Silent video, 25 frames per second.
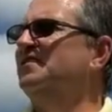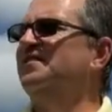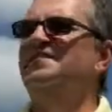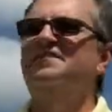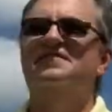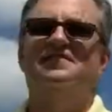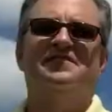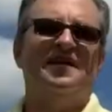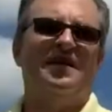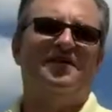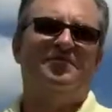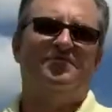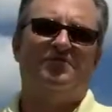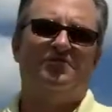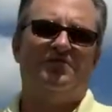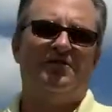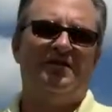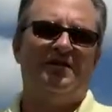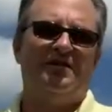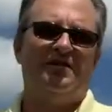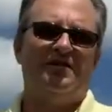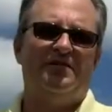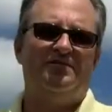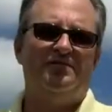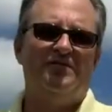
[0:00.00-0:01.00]
ends that
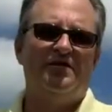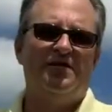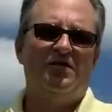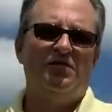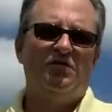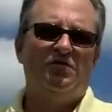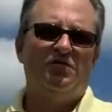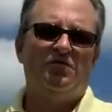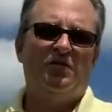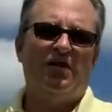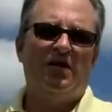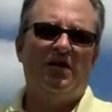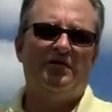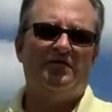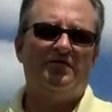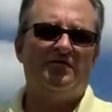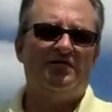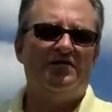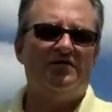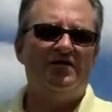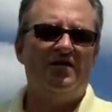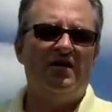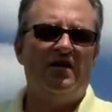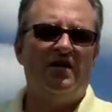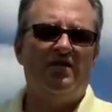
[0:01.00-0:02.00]
prayer
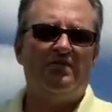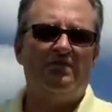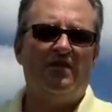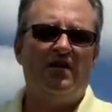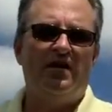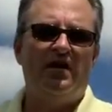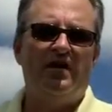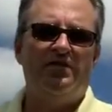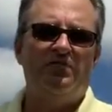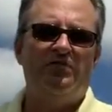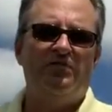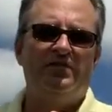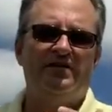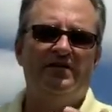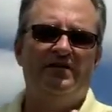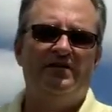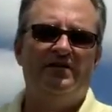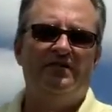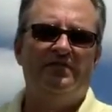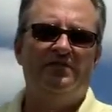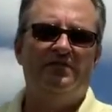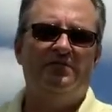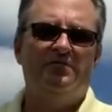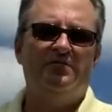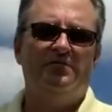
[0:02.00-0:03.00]
Father, not my
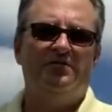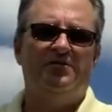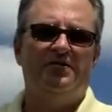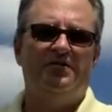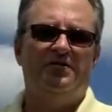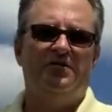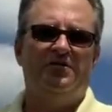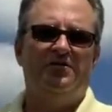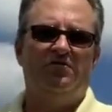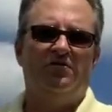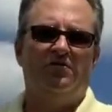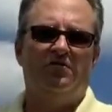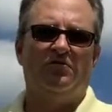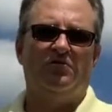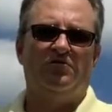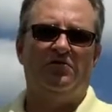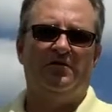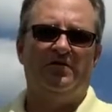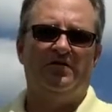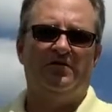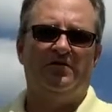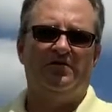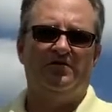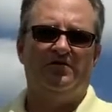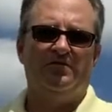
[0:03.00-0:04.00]
will, but your
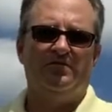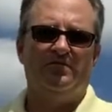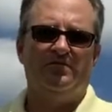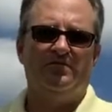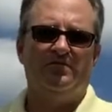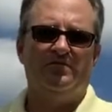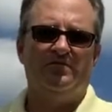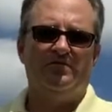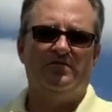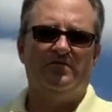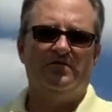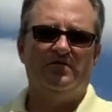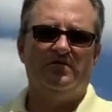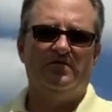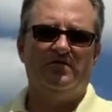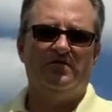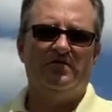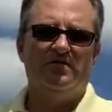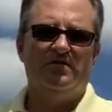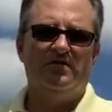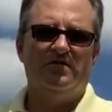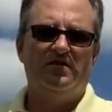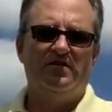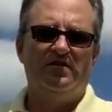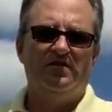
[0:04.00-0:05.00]
will.
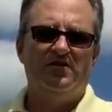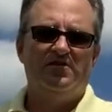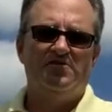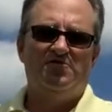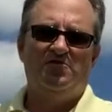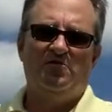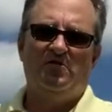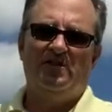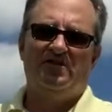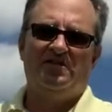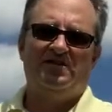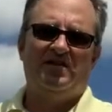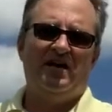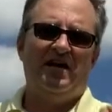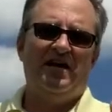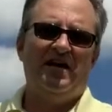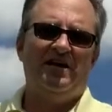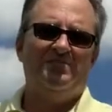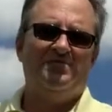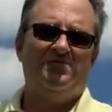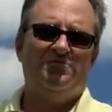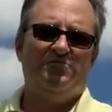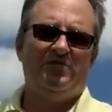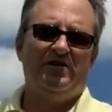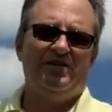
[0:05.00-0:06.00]
Too many
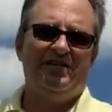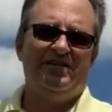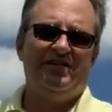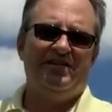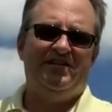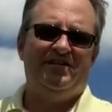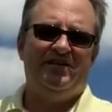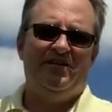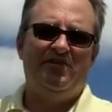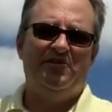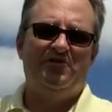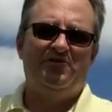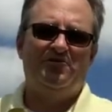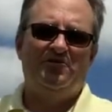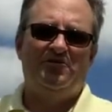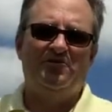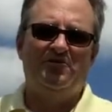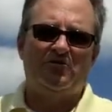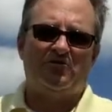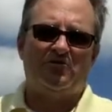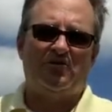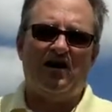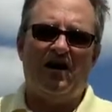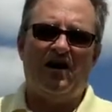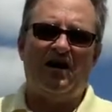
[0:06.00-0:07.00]
times we go to
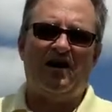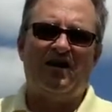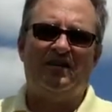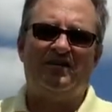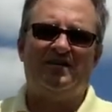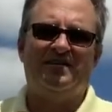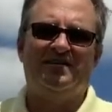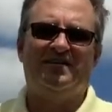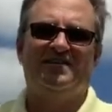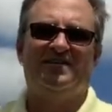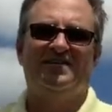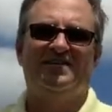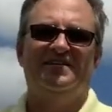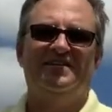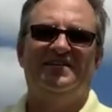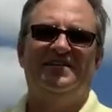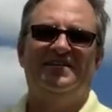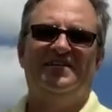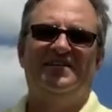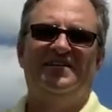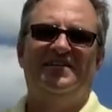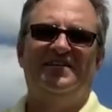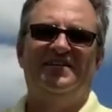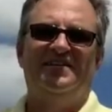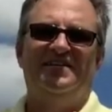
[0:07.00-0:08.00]
the rock
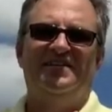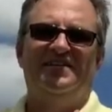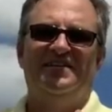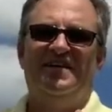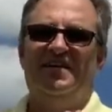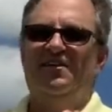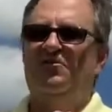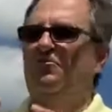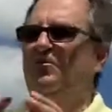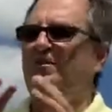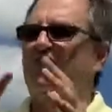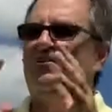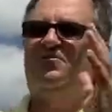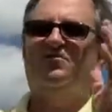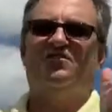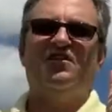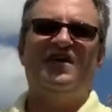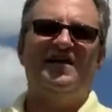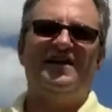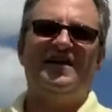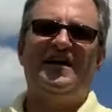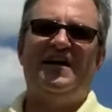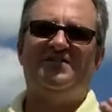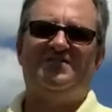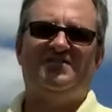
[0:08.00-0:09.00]
and we
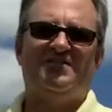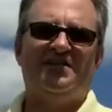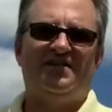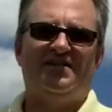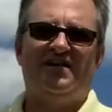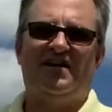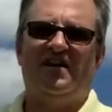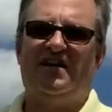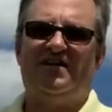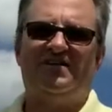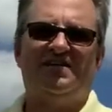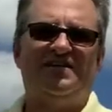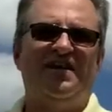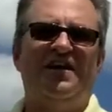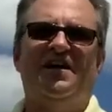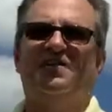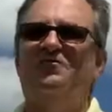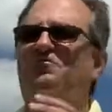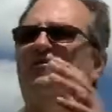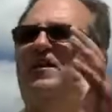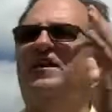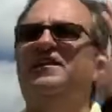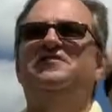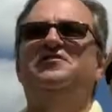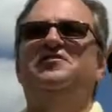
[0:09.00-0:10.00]
cry out to God, God,
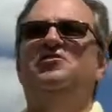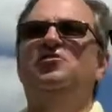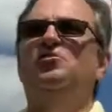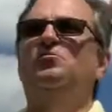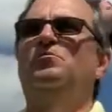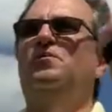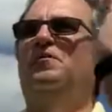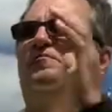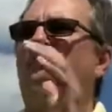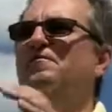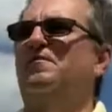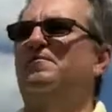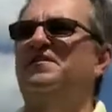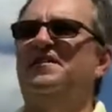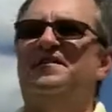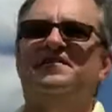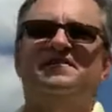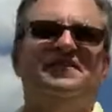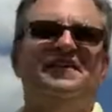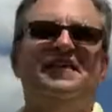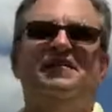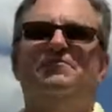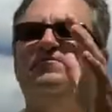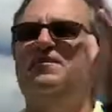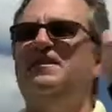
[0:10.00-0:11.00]
rescue me from this.
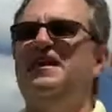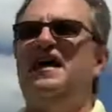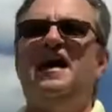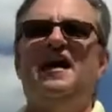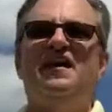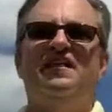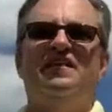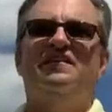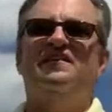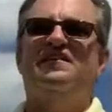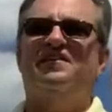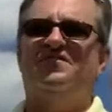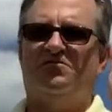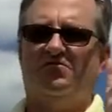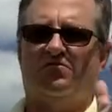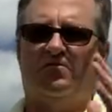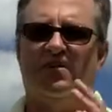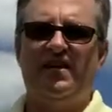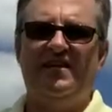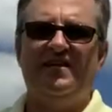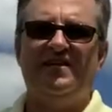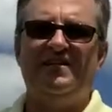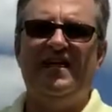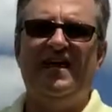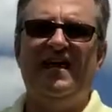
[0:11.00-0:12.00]
Get me out of this
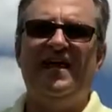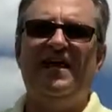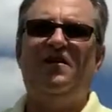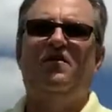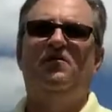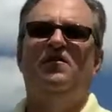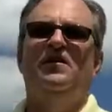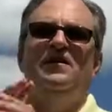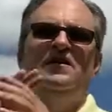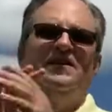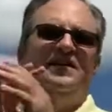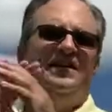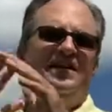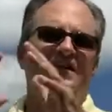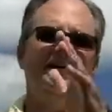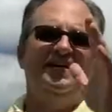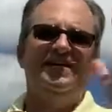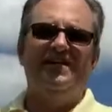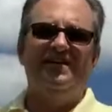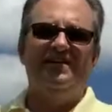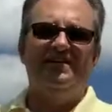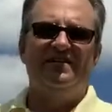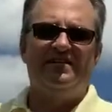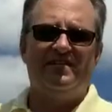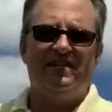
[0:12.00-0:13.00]
right now
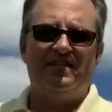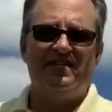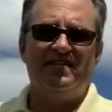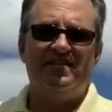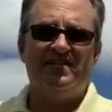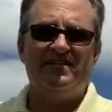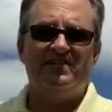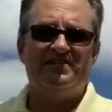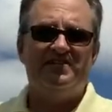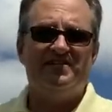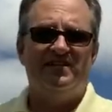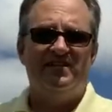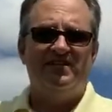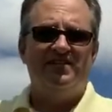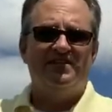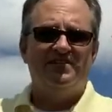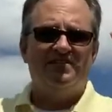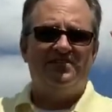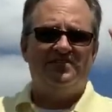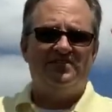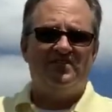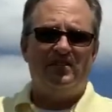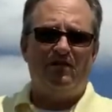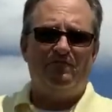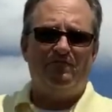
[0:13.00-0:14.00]
in this
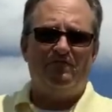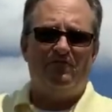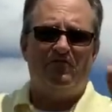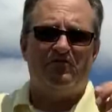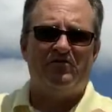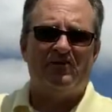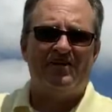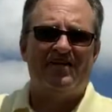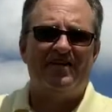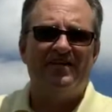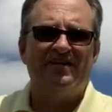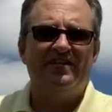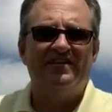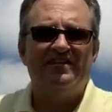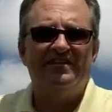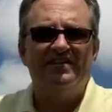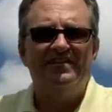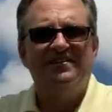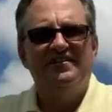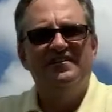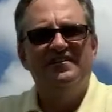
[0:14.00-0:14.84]
suffering